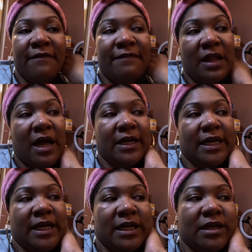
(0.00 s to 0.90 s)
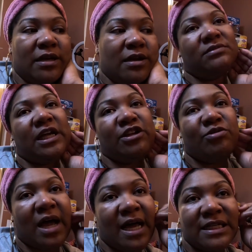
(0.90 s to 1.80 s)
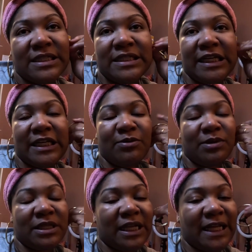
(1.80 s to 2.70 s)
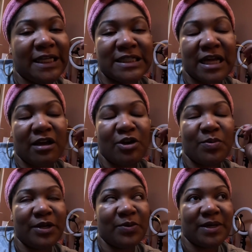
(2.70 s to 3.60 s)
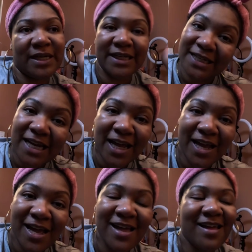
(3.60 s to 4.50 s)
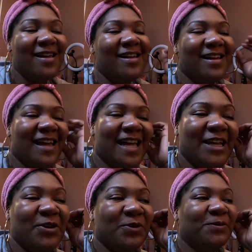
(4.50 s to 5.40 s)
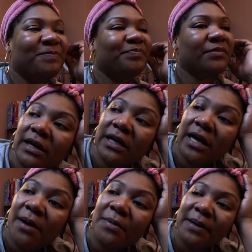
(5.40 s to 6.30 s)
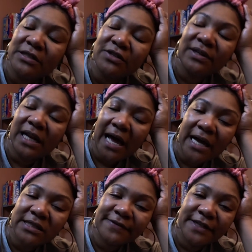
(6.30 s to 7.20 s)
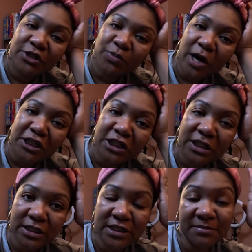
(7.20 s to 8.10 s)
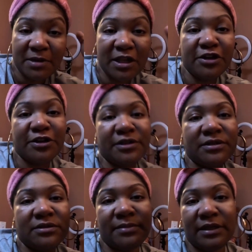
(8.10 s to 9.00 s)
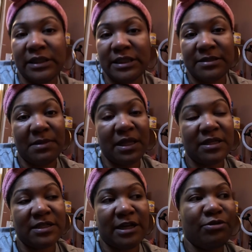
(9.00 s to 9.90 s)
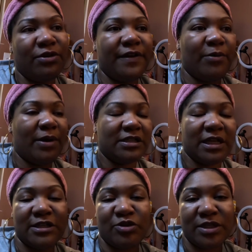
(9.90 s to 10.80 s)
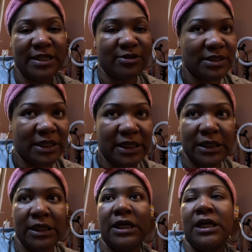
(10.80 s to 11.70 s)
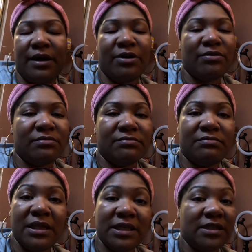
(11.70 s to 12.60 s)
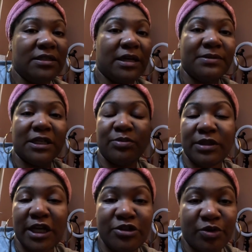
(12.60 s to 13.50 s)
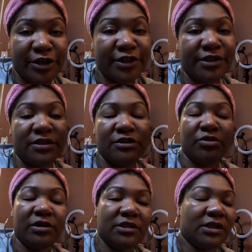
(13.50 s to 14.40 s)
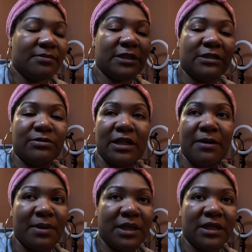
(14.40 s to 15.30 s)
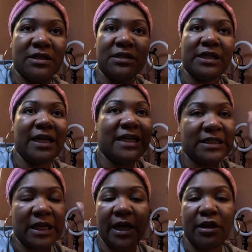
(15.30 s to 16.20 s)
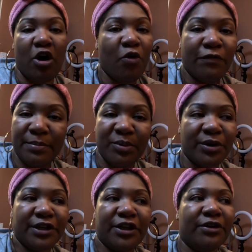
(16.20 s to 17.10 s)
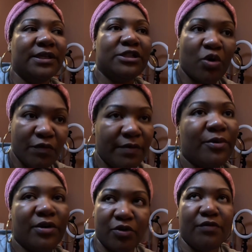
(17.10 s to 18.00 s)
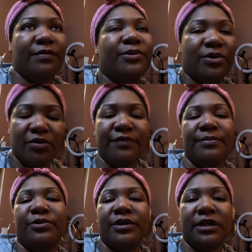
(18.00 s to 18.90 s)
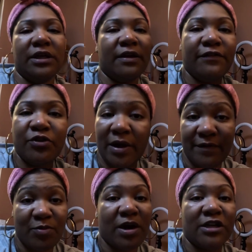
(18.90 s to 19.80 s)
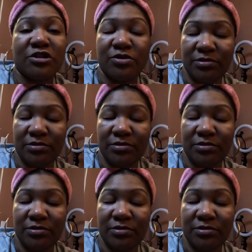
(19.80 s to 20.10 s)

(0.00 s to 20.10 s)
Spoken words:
vlog it, let you guys see what the ladies got going on. Anywho, right now I'm about to relax, finish watching Smothered, about these mothers. I don't know if y'all watched that, it's on TLC. About mothers obsessed with their daughters, daughters obsessed with their mothers. It is like overboard though. It's overboard, overboard, overboard. If you haven't watched, go